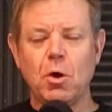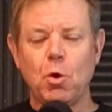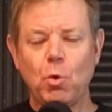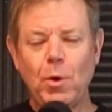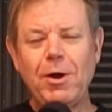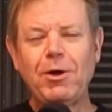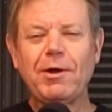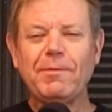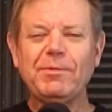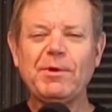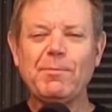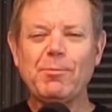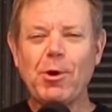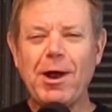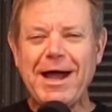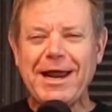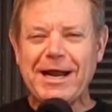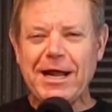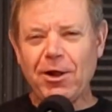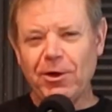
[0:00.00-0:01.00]
Welcome to
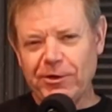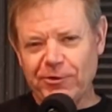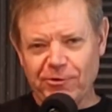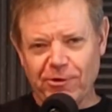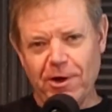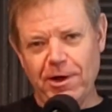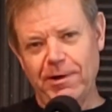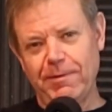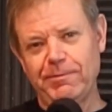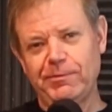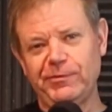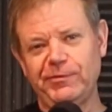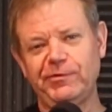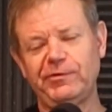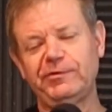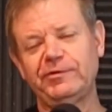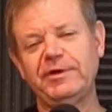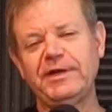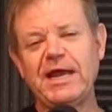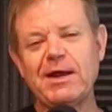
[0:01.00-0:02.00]
Brad Allen
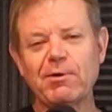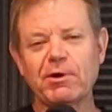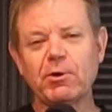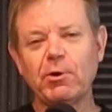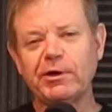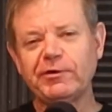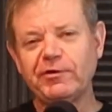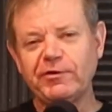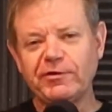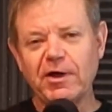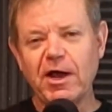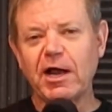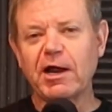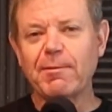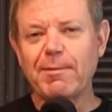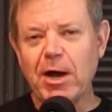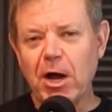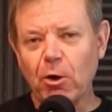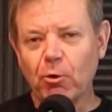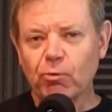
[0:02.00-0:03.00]
Drums. Today we're going to talk
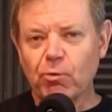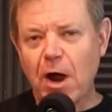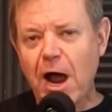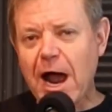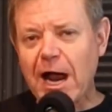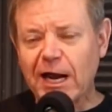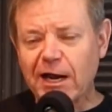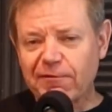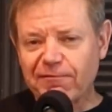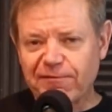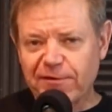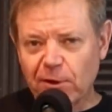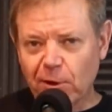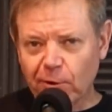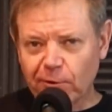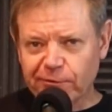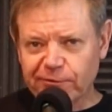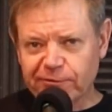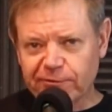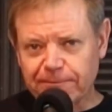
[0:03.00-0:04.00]
about rock
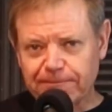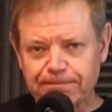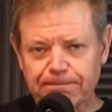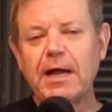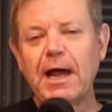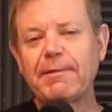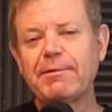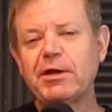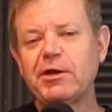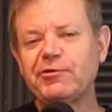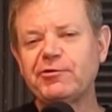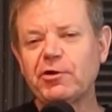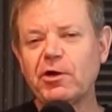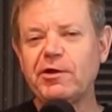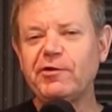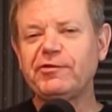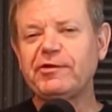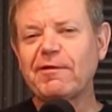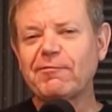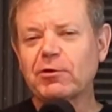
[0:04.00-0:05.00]
fills. I'm going to show
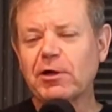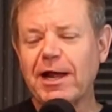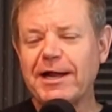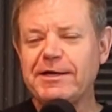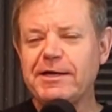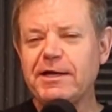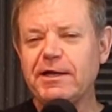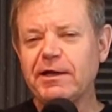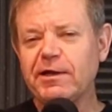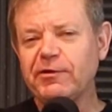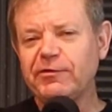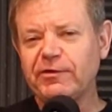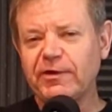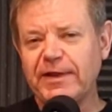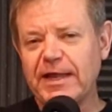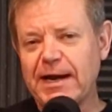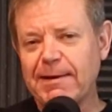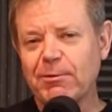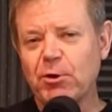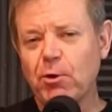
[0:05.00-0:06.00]
you several ideas,
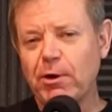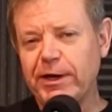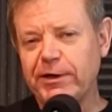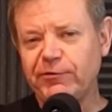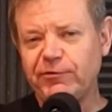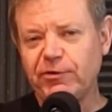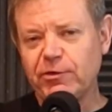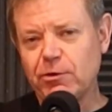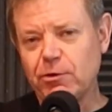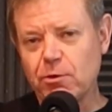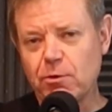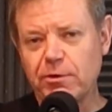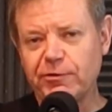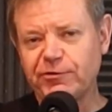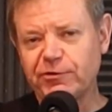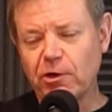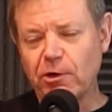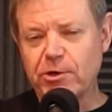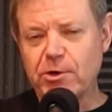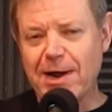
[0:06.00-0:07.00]
and then I'm going to
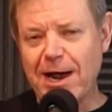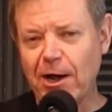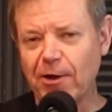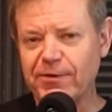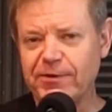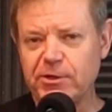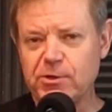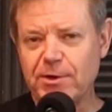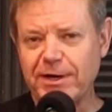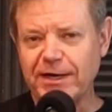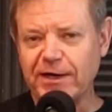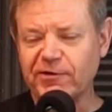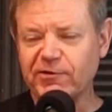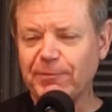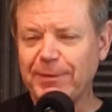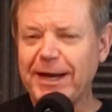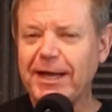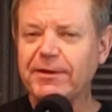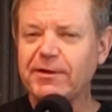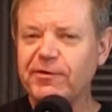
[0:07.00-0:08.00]
show you how you can
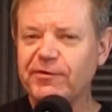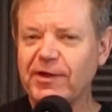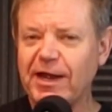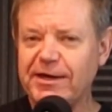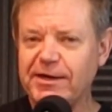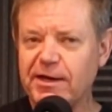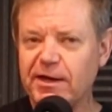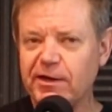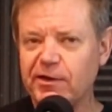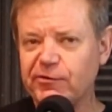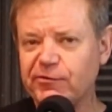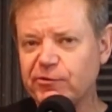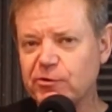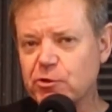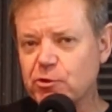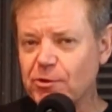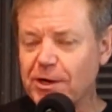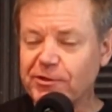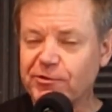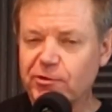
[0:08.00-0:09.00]
expand these ideas
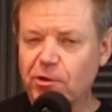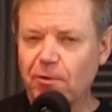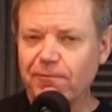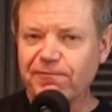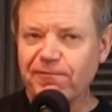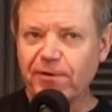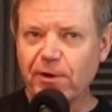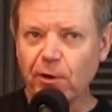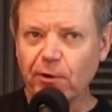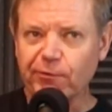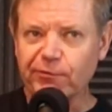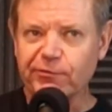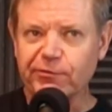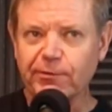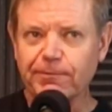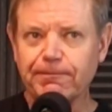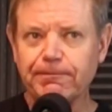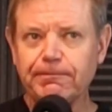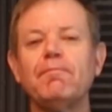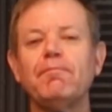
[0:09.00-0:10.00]
to create your own
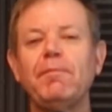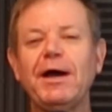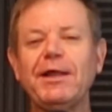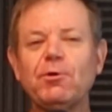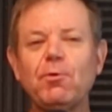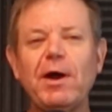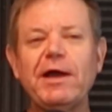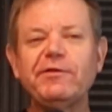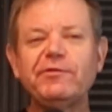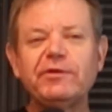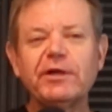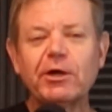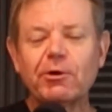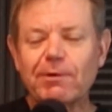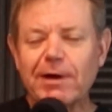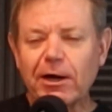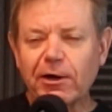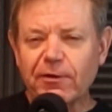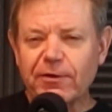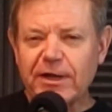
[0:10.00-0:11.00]
fills. By the way, stick
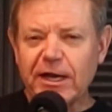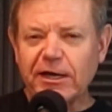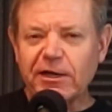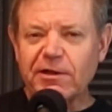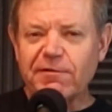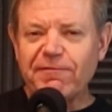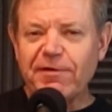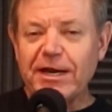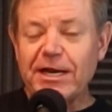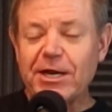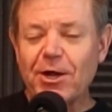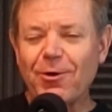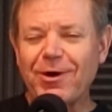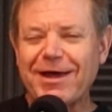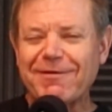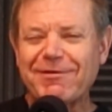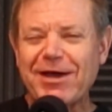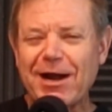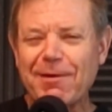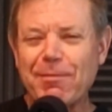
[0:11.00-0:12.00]
around to the end of the video
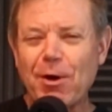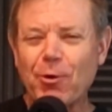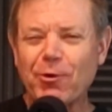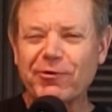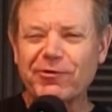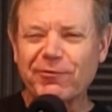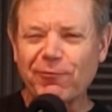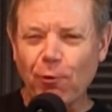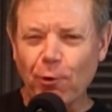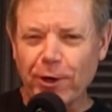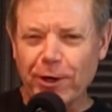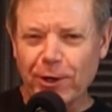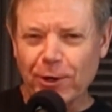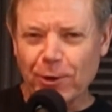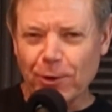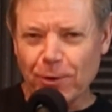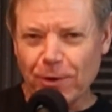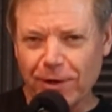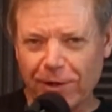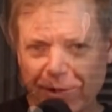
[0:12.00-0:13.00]
and I've got a bonus for
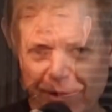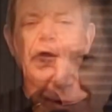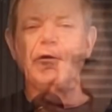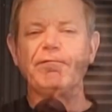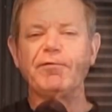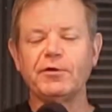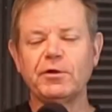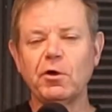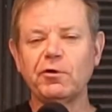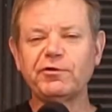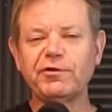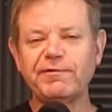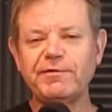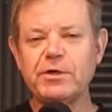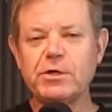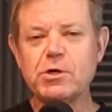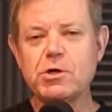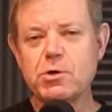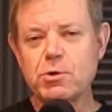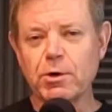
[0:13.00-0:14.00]
you. For those of
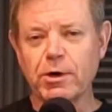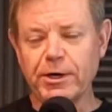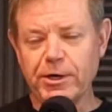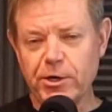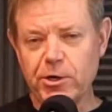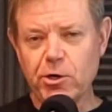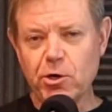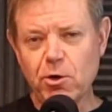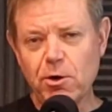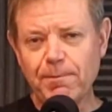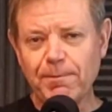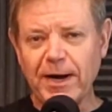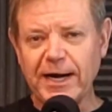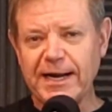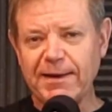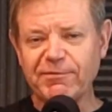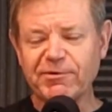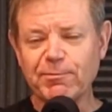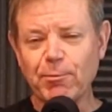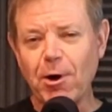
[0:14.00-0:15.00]
you who are new, my
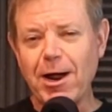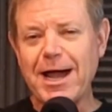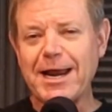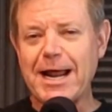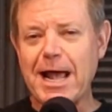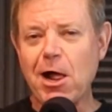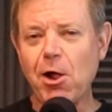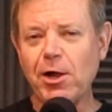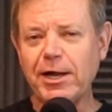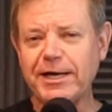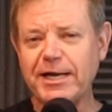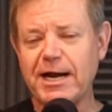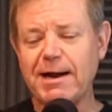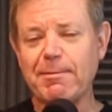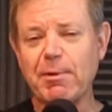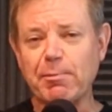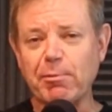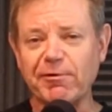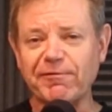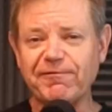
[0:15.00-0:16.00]
name's Brad Allen and
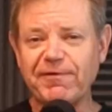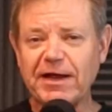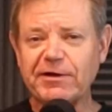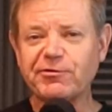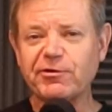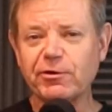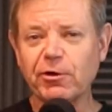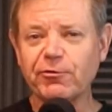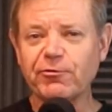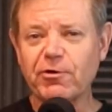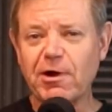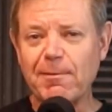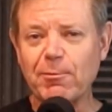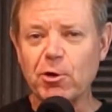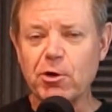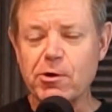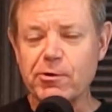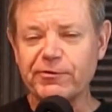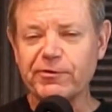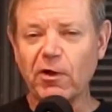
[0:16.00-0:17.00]
I'm a professional
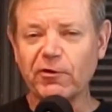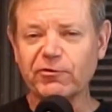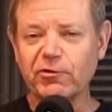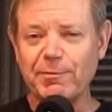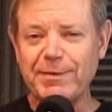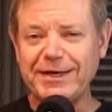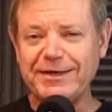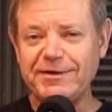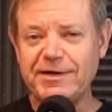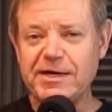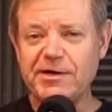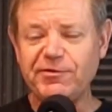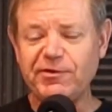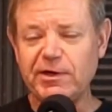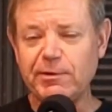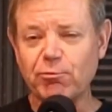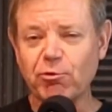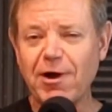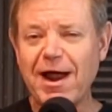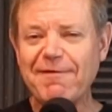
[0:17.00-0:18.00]
drummer who's also been
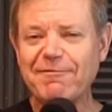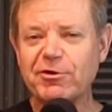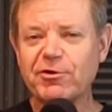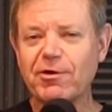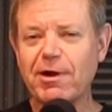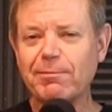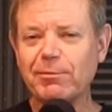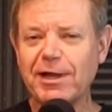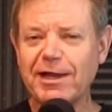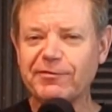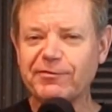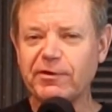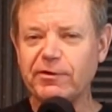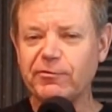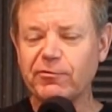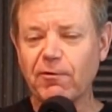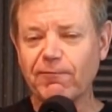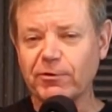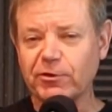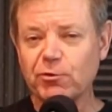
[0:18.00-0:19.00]
teaching private drum
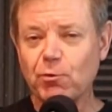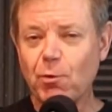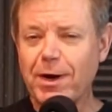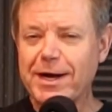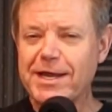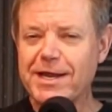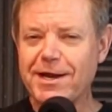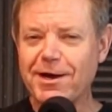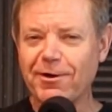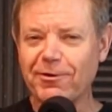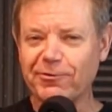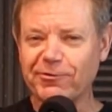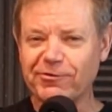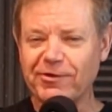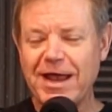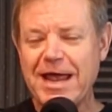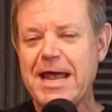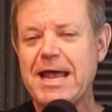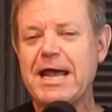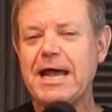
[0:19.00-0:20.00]
lessons over 20 years.
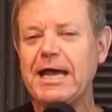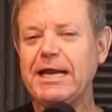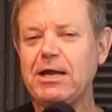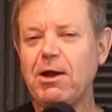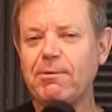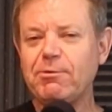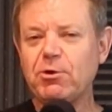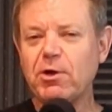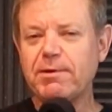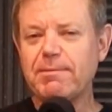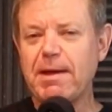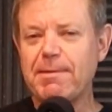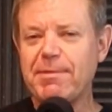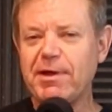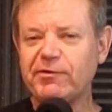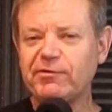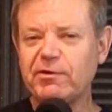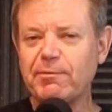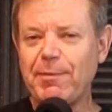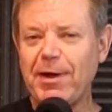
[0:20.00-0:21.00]
Now I'm doing my
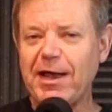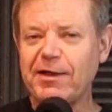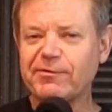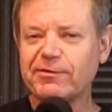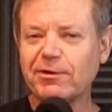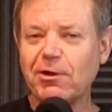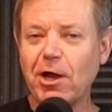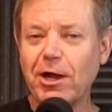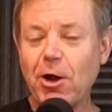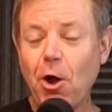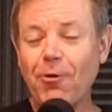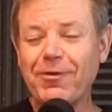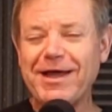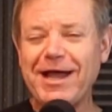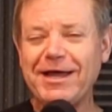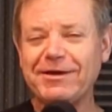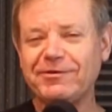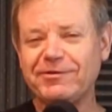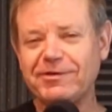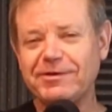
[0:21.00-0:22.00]
best to pass along all
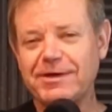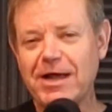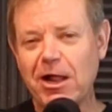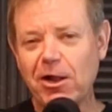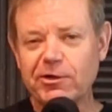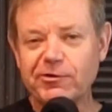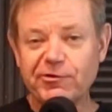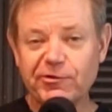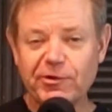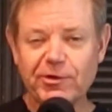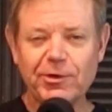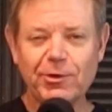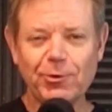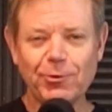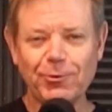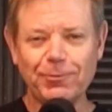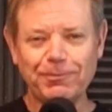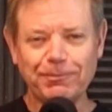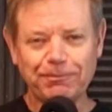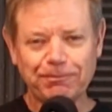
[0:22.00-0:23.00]
that knowledge to you.